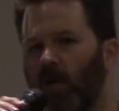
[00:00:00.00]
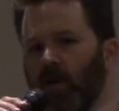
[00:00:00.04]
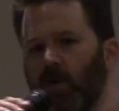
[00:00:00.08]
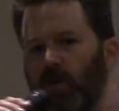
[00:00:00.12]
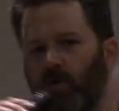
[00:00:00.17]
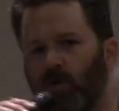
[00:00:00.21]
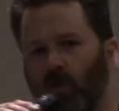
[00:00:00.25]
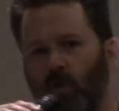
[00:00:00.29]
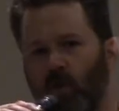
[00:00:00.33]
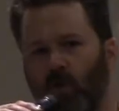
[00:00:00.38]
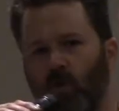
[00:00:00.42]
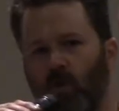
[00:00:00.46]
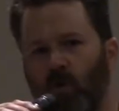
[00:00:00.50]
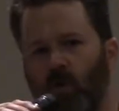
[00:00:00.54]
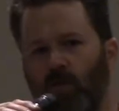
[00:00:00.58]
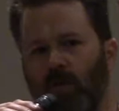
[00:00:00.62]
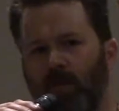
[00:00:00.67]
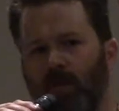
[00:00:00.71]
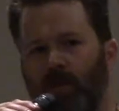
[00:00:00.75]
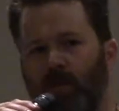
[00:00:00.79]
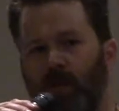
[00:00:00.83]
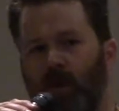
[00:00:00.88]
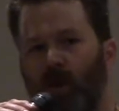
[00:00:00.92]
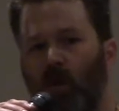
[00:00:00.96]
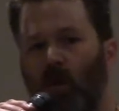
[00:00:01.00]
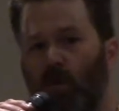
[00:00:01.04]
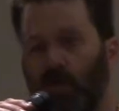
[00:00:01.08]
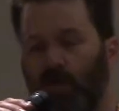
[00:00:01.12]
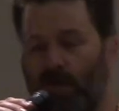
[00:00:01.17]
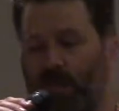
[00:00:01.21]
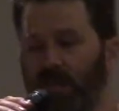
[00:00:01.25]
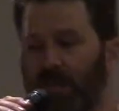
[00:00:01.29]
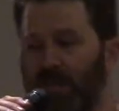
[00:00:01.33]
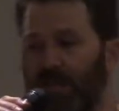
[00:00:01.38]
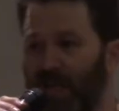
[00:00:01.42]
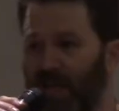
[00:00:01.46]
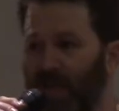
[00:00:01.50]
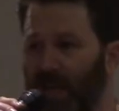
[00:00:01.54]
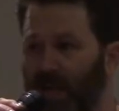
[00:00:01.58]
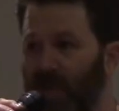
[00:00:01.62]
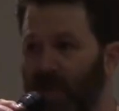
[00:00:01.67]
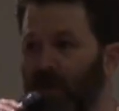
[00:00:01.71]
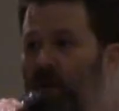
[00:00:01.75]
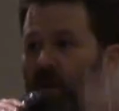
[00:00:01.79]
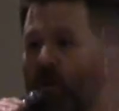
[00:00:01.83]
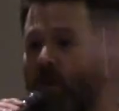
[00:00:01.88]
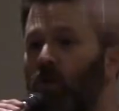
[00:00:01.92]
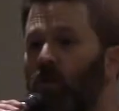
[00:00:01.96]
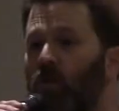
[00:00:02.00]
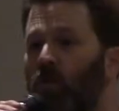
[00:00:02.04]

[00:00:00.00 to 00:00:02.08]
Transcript: you can record maybe a whole scene